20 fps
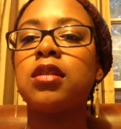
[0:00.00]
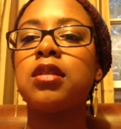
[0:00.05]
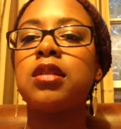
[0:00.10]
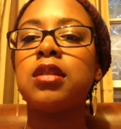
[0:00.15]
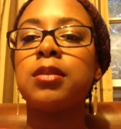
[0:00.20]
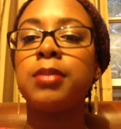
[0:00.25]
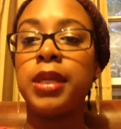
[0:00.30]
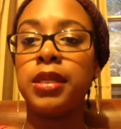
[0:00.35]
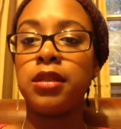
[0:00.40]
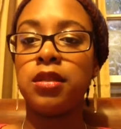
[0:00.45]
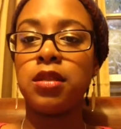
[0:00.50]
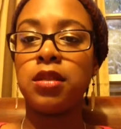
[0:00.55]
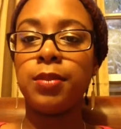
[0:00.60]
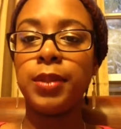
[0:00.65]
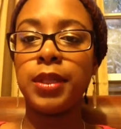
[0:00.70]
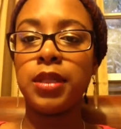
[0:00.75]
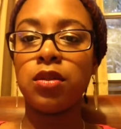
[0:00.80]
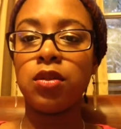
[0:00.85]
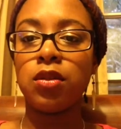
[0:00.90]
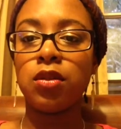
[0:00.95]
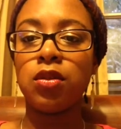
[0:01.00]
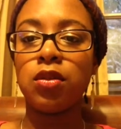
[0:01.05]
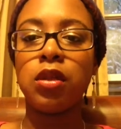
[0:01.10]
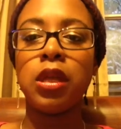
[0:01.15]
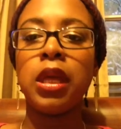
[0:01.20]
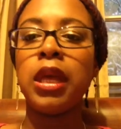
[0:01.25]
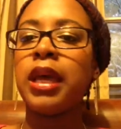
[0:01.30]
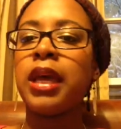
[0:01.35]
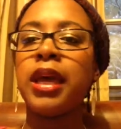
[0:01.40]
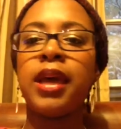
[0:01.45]
Tibetan spindle.
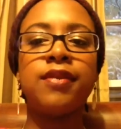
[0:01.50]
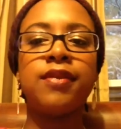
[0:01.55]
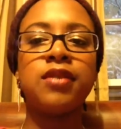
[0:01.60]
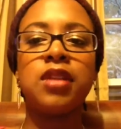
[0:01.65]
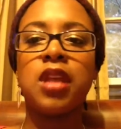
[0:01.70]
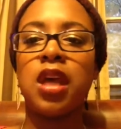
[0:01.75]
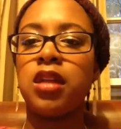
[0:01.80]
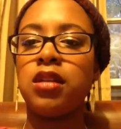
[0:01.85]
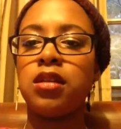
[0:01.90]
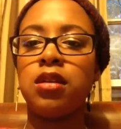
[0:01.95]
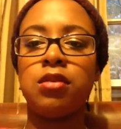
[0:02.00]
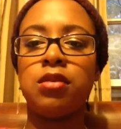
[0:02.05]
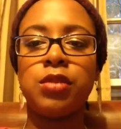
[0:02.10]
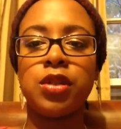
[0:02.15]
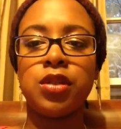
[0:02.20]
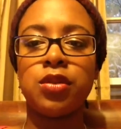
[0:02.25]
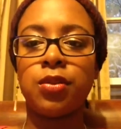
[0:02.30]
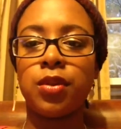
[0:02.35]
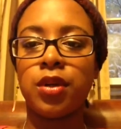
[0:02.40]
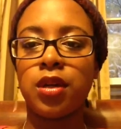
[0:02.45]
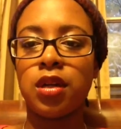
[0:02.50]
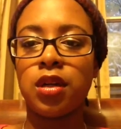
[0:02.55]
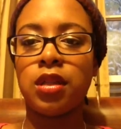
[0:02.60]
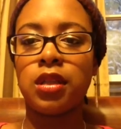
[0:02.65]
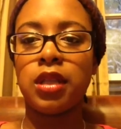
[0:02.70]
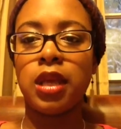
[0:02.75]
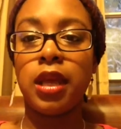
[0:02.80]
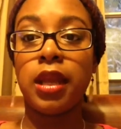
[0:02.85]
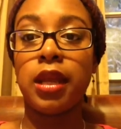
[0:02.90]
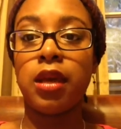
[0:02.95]
Have not done much work on
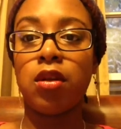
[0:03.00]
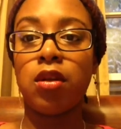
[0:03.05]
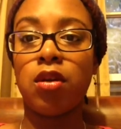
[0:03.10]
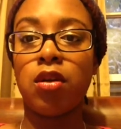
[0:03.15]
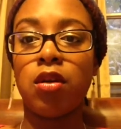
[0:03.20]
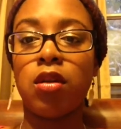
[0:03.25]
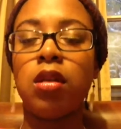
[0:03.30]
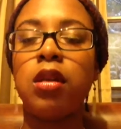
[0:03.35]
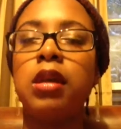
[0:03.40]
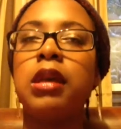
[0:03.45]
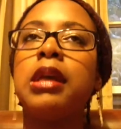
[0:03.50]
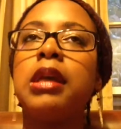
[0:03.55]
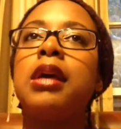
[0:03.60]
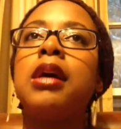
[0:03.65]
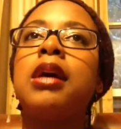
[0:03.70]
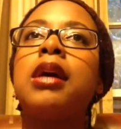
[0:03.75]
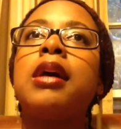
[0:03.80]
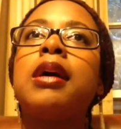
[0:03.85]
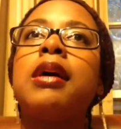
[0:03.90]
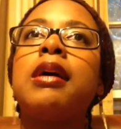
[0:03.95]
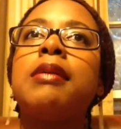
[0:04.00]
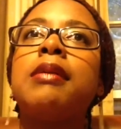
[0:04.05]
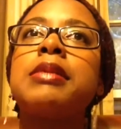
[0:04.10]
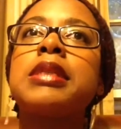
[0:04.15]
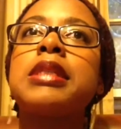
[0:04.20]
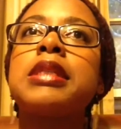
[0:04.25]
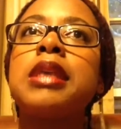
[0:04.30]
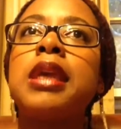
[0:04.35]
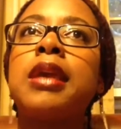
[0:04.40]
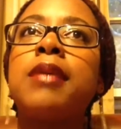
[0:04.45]
that at all.
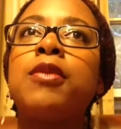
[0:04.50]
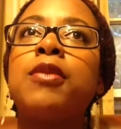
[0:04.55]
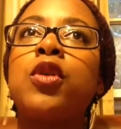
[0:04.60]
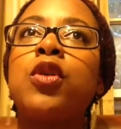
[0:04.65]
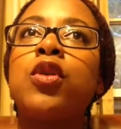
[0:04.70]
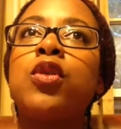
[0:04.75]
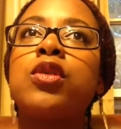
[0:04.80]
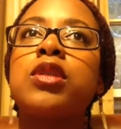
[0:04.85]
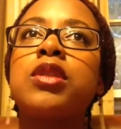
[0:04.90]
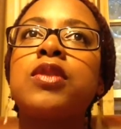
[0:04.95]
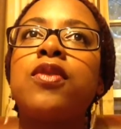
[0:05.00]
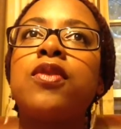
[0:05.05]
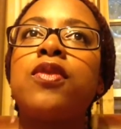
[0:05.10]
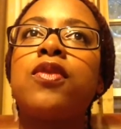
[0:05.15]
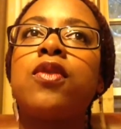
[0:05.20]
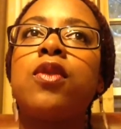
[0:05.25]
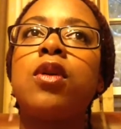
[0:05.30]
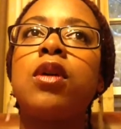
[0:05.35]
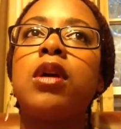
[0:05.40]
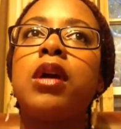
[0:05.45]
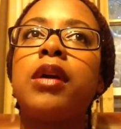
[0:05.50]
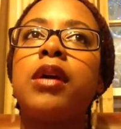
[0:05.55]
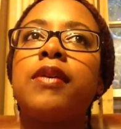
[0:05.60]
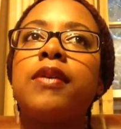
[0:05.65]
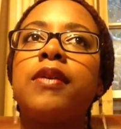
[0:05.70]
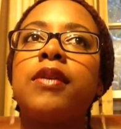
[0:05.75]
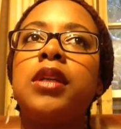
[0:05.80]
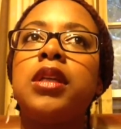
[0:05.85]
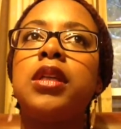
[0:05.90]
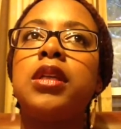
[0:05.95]
Same goes for
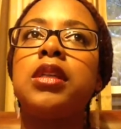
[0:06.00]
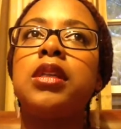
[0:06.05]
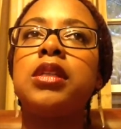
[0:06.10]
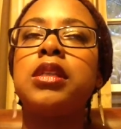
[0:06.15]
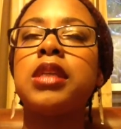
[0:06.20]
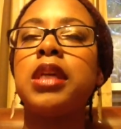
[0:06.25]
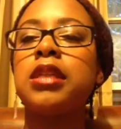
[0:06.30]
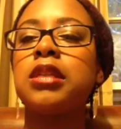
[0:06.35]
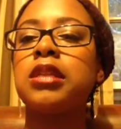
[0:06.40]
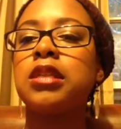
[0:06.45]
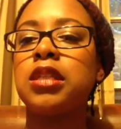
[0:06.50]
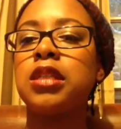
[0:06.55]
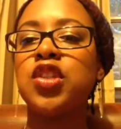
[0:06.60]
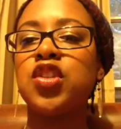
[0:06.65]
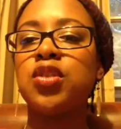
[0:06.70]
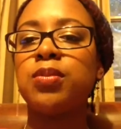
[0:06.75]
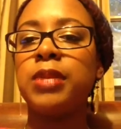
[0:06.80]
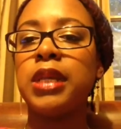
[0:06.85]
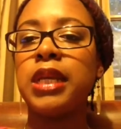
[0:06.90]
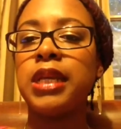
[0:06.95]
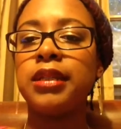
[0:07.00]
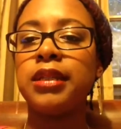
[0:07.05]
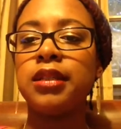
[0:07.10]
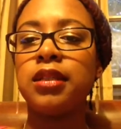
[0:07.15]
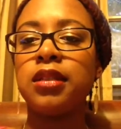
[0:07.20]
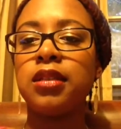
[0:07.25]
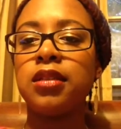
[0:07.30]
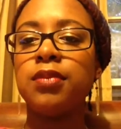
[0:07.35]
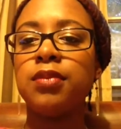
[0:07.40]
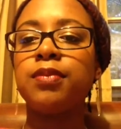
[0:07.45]
the 10-stitch
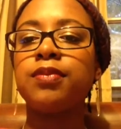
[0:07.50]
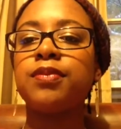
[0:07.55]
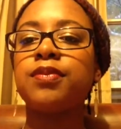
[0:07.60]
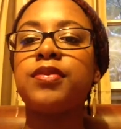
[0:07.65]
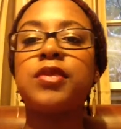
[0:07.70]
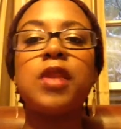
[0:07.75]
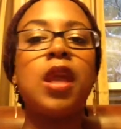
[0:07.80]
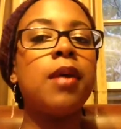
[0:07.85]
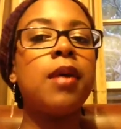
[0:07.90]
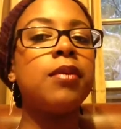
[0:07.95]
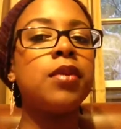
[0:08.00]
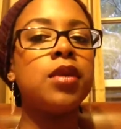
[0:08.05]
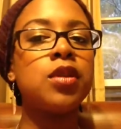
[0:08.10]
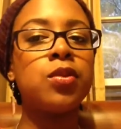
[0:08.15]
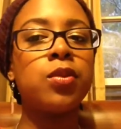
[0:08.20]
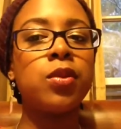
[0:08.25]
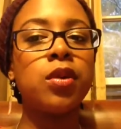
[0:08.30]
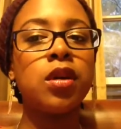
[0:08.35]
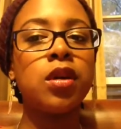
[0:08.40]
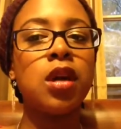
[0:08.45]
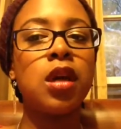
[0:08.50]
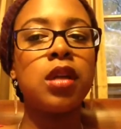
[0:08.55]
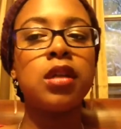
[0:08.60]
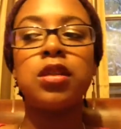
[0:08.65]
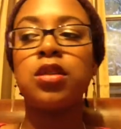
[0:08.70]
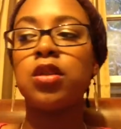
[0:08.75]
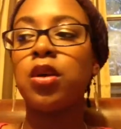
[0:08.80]
blanket. Not much work on it.